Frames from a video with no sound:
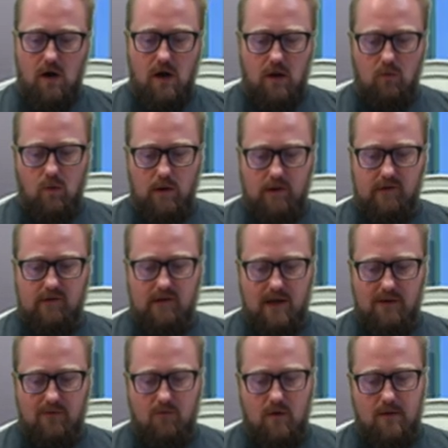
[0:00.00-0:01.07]
on one
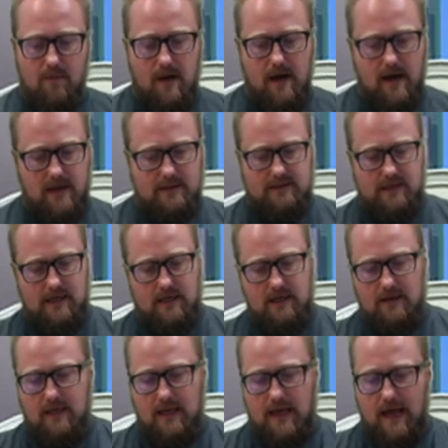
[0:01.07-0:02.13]
side of one box and
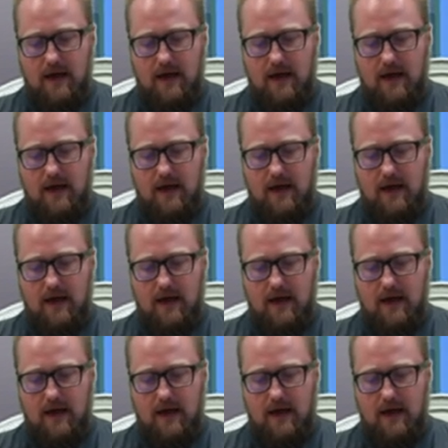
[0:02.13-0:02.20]
on the